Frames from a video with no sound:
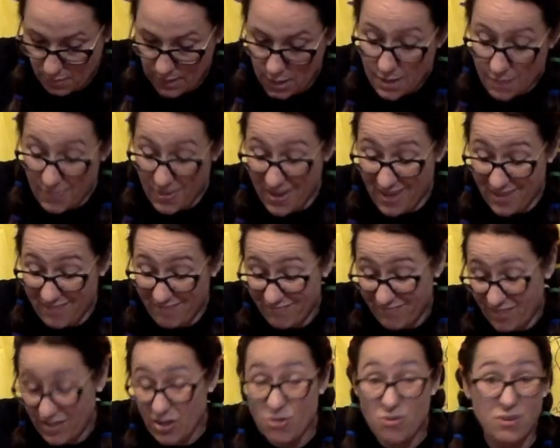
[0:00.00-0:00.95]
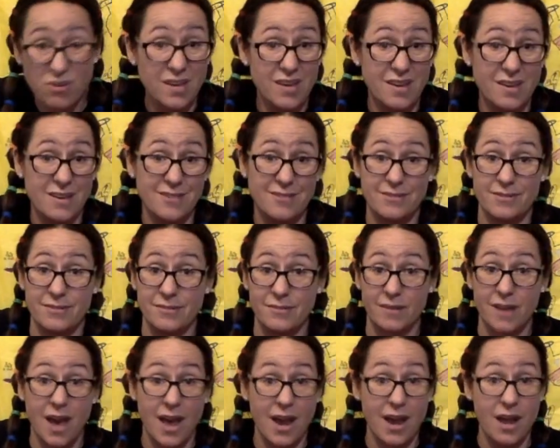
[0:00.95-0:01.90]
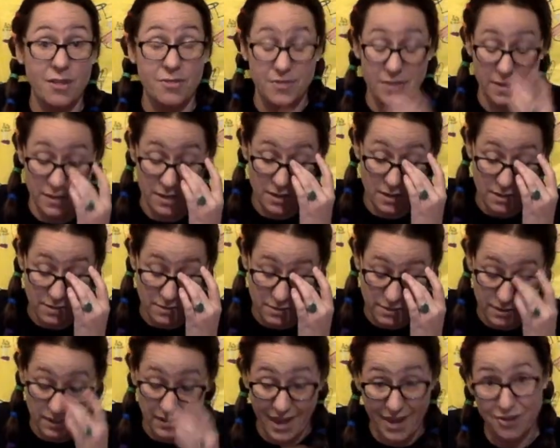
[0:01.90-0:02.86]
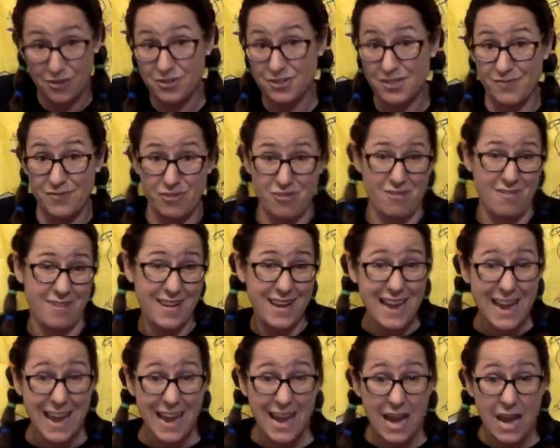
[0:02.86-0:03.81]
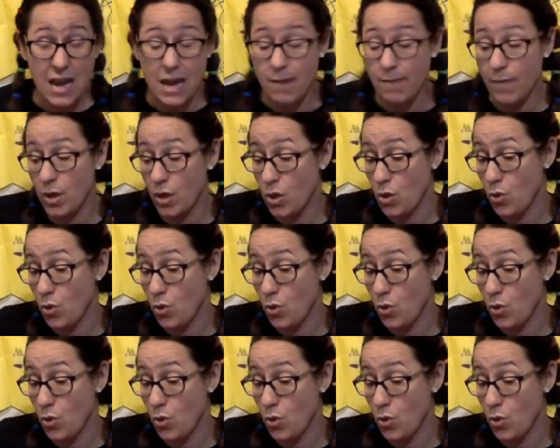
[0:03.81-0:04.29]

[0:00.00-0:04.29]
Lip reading: But you could cut out the letters of your name.